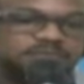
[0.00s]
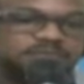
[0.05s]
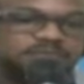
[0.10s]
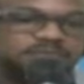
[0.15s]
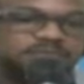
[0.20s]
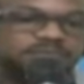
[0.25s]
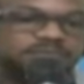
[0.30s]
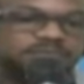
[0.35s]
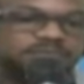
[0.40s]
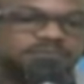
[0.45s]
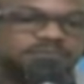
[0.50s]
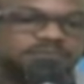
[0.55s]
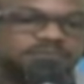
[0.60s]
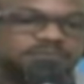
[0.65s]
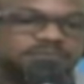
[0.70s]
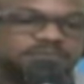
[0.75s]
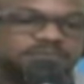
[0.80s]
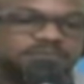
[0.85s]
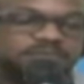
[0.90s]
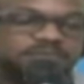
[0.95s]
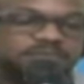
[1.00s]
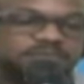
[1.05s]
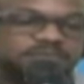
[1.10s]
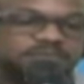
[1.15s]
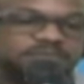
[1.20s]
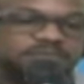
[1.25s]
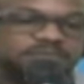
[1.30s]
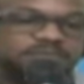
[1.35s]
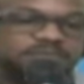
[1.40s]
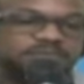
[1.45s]

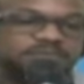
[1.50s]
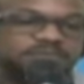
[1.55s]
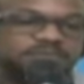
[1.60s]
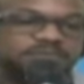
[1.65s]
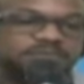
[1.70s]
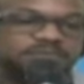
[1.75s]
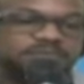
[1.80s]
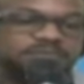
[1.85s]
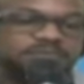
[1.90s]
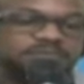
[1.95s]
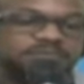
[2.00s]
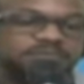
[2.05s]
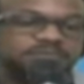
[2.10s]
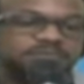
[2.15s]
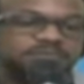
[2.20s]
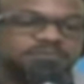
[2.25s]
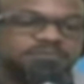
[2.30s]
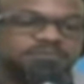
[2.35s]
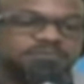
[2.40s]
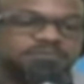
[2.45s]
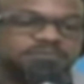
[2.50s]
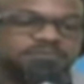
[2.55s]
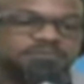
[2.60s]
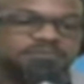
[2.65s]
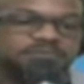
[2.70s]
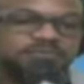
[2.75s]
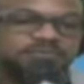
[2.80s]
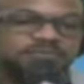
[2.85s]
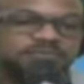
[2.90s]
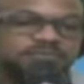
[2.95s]

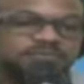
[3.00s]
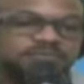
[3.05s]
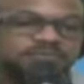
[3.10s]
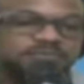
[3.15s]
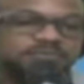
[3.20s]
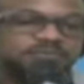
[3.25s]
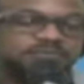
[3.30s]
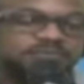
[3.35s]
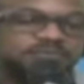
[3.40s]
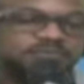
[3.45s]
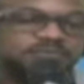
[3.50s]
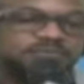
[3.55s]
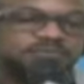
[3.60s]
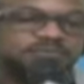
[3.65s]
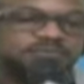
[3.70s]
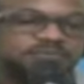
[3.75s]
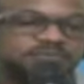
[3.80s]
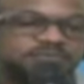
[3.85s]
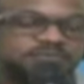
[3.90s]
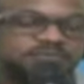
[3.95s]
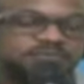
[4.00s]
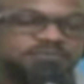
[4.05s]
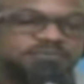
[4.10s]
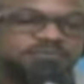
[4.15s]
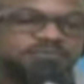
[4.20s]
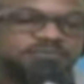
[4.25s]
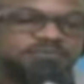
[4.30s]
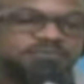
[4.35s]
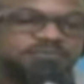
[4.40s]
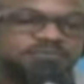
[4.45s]

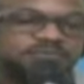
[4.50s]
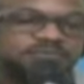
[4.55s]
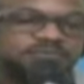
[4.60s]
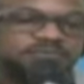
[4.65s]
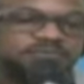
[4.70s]
The person shown says nothing.